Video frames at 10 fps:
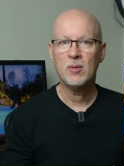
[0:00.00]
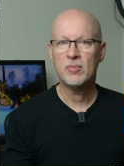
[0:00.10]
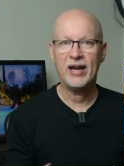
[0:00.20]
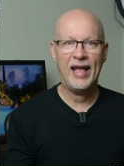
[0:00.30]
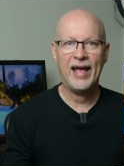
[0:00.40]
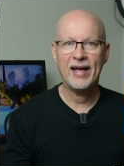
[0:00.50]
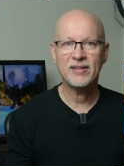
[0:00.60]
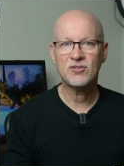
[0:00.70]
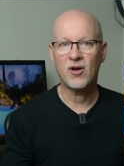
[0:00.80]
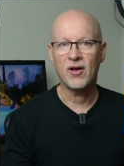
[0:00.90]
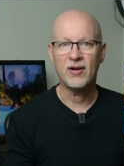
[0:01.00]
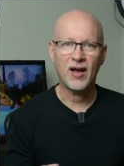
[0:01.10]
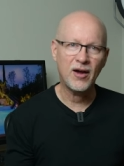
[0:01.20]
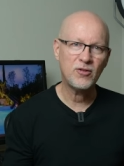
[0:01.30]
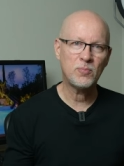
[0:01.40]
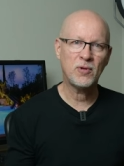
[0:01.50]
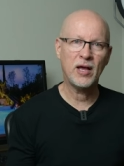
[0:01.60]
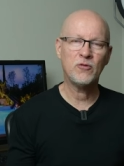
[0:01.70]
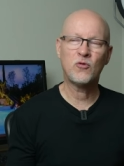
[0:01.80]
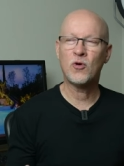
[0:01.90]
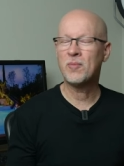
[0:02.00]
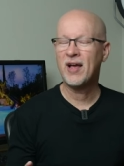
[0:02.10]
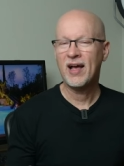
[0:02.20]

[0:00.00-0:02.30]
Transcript: But ads on either platform,